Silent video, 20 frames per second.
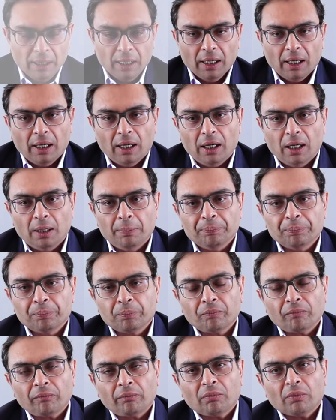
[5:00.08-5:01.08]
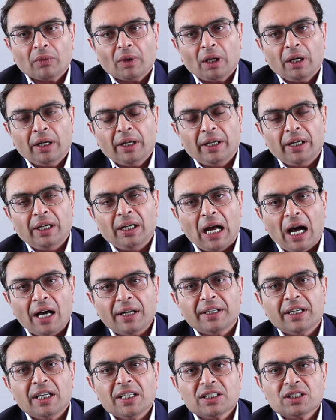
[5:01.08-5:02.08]
Um, in our
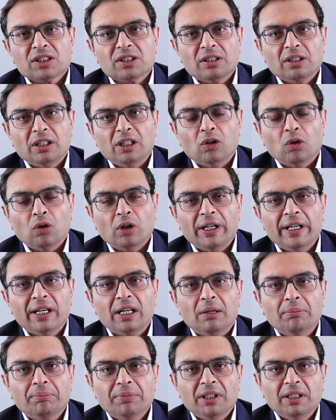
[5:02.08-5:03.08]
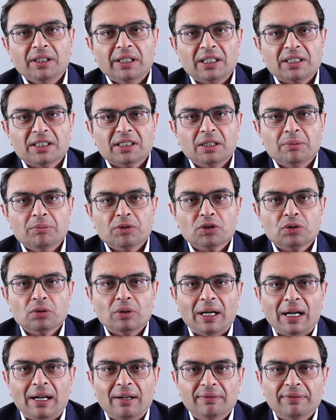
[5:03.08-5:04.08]
case, the only company that seems to
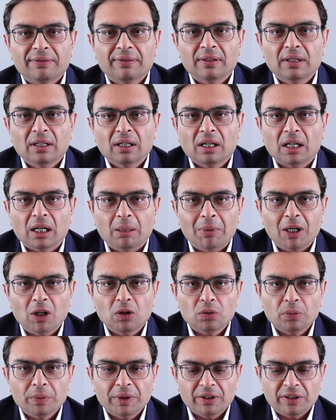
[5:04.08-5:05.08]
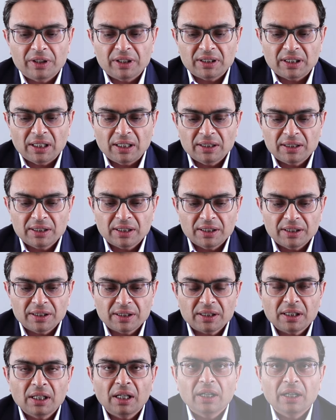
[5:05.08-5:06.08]
have come out with results is